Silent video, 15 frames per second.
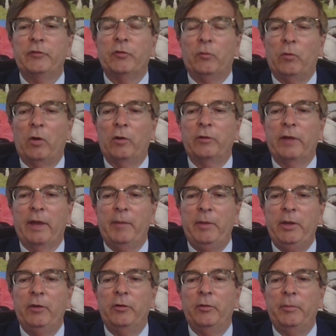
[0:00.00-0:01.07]
this is the wrong time
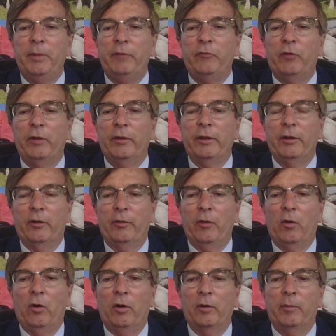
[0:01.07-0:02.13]
of year to be friendly on
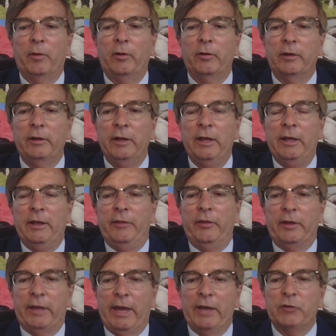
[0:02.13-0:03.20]
the hog market.
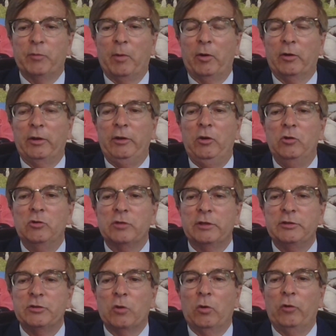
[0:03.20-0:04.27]
The cash market
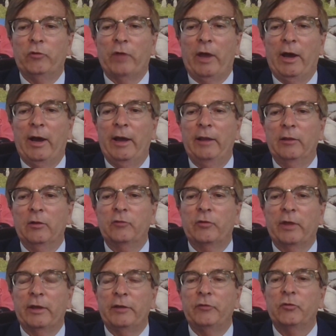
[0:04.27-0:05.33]
usually scores a high. It looks
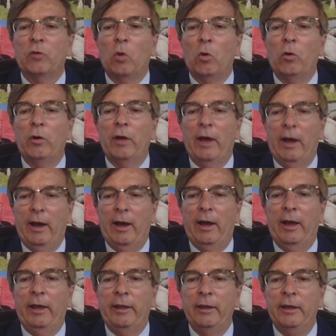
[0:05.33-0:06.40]
like it scored a
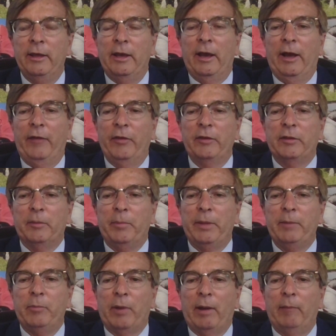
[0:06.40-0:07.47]
high I think the
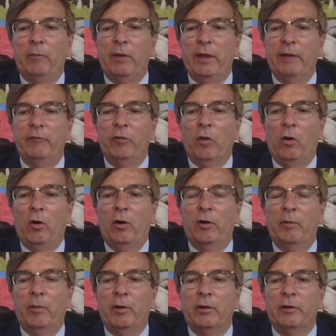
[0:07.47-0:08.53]
big problem we have in the
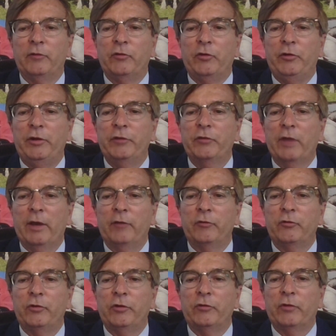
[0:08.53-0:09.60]
hog markets, the
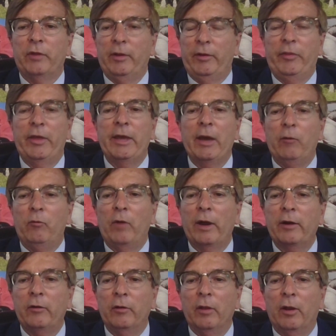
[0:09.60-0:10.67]
discounts just they, they got
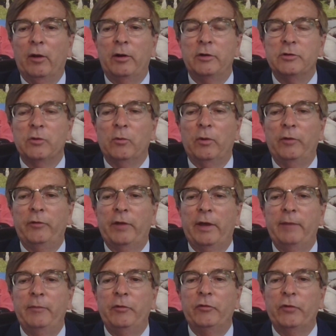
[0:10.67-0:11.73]
record large. At one
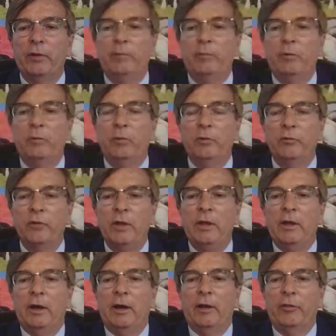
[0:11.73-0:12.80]
time, December was
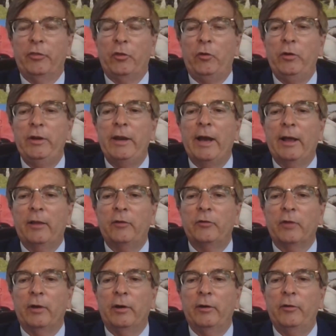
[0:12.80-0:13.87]
uh, thirty dollars
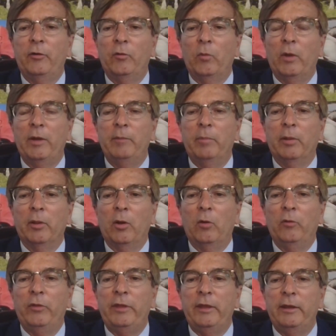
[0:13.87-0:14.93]
a hundredweight
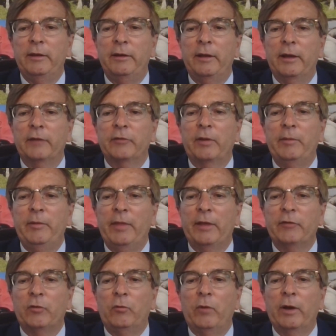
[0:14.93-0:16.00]
below the index. I mean,
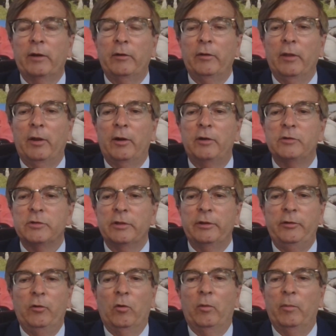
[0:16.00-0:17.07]
that's a record large. The
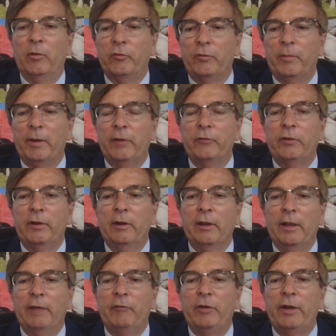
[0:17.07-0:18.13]
normal is about ten,
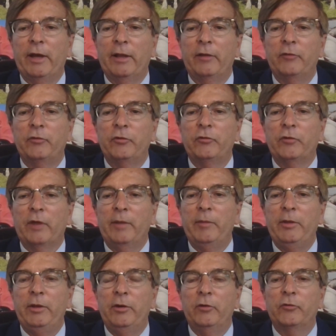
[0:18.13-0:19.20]
eleven dollars this time of
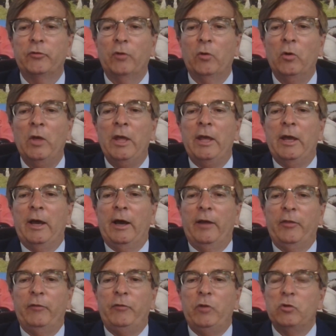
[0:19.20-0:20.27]
year. So uh,
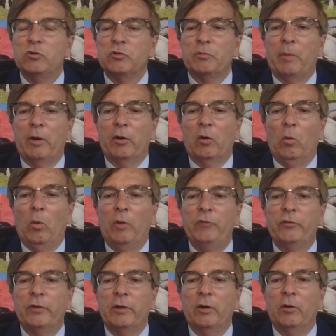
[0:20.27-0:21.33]
the futures market
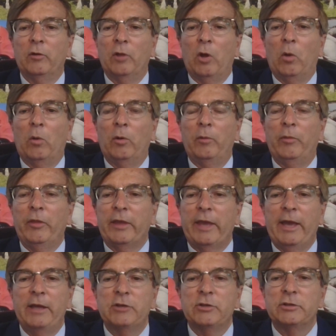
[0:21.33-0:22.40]
wants to go lower. The
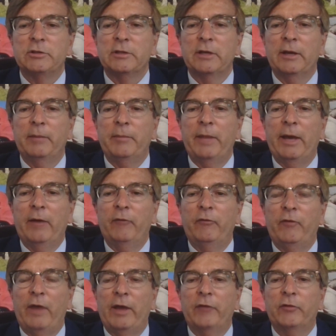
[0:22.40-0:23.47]
cash hasn't come down
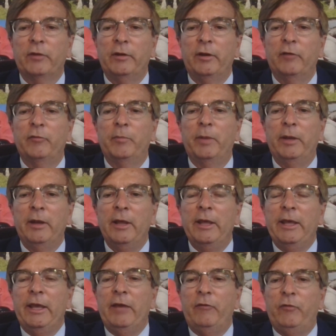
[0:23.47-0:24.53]
fast enough, but
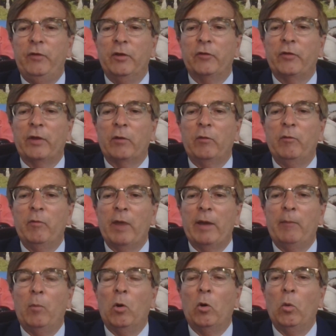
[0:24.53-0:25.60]
it feels like we've
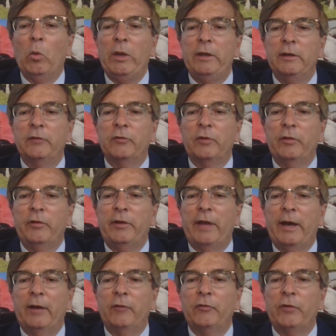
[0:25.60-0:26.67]
got more weakness to the
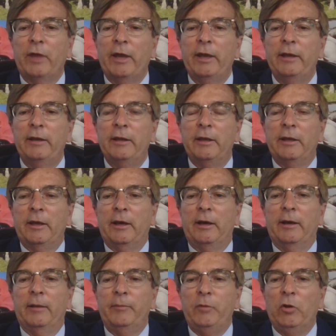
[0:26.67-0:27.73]
downside.
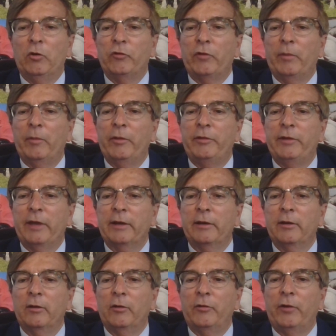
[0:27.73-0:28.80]
Um, you know, some of the
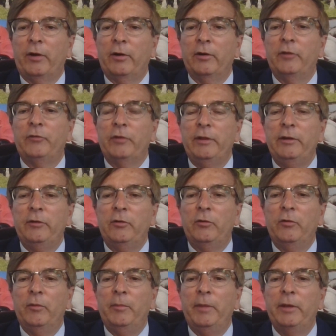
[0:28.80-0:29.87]
technical targets
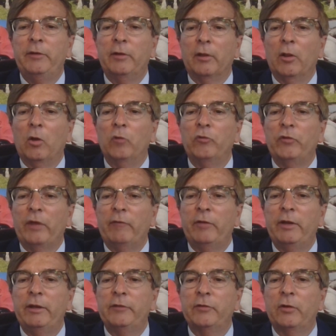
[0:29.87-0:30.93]
into the mid to low
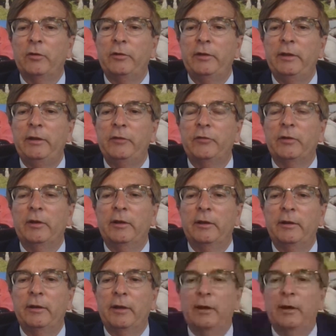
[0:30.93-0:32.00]
70s on D's
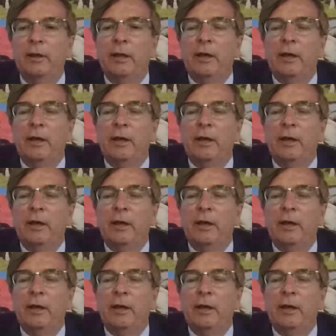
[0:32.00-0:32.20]
and uh,